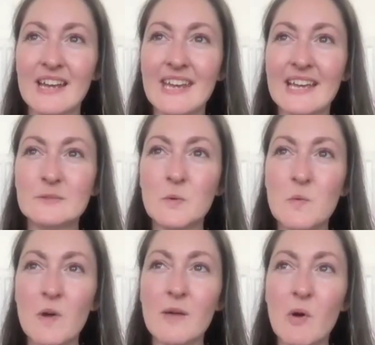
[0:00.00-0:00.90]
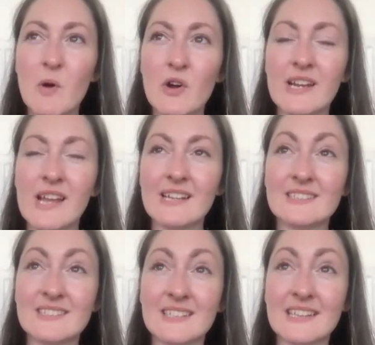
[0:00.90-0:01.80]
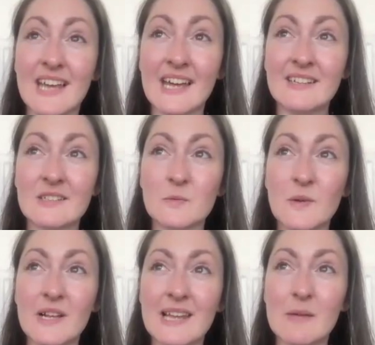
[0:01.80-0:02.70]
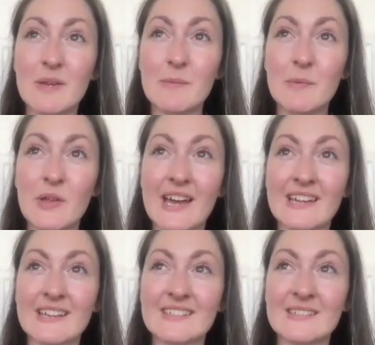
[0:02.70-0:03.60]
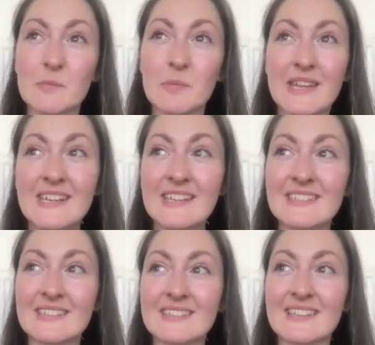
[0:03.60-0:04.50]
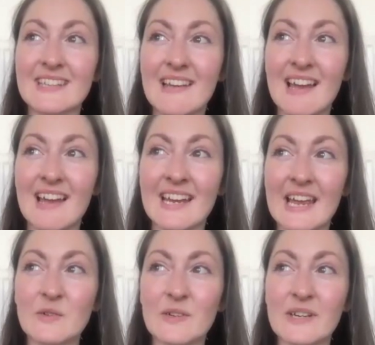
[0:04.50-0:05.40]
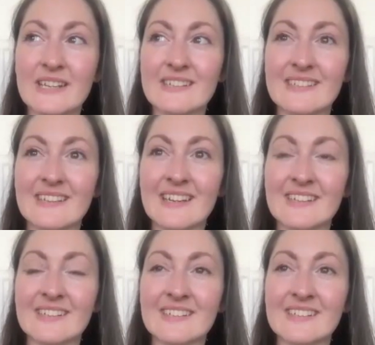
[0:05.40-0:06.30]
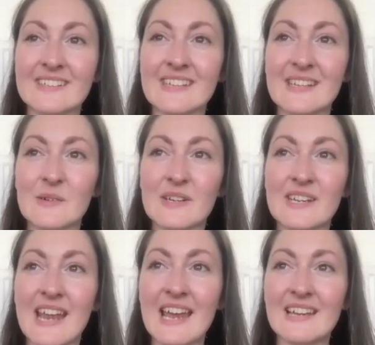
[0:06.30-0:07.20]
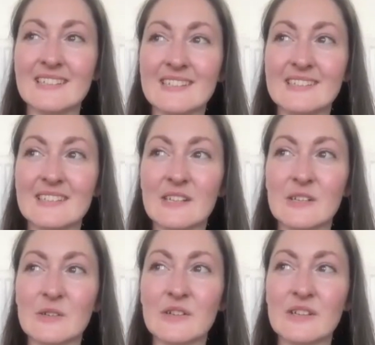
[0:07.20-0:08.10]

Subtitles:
I guess we were more connected to the land as well. Like people had places that they'd hang out in and they were connected to.